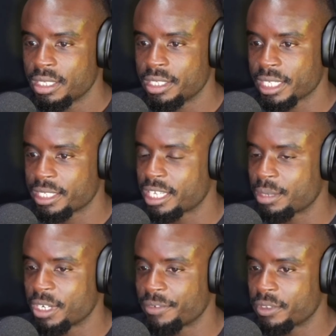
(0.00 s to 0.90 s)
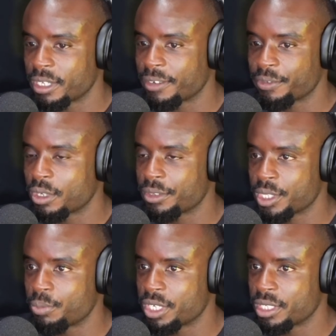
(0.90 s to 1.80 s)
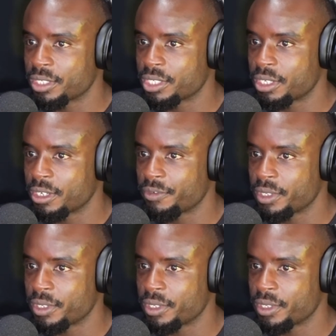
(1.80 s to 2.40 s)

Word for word: he's like, damn, after, after all this money and stuff,